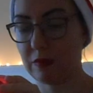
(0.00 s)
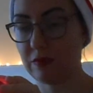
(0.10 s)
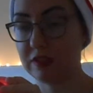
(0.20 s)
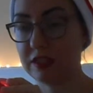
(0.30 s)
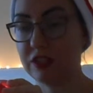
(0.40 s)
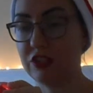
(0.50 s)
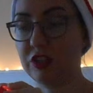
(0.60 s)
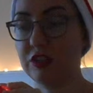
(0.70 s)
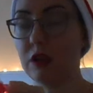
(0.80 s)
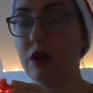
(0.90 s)
Obviously
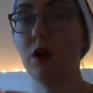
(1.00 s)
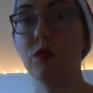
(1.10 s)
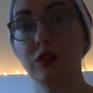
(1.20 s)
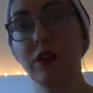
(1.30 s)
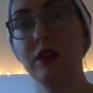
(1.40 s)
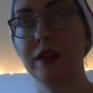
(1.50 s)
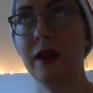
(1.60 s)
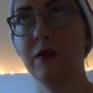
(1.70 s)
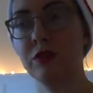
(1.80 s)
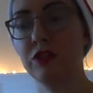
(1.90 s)
she's older now
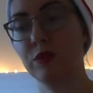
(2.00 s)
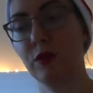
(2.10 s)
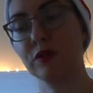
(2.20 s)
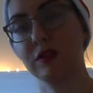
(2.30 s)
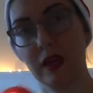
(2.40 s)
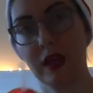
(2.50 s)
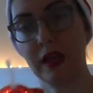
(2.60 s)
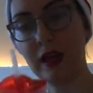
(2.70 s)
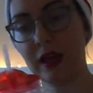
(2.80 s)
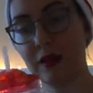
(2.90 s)
than she was
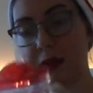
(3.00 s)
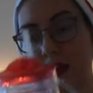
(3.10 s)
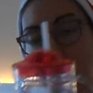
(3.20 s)
at Halloween,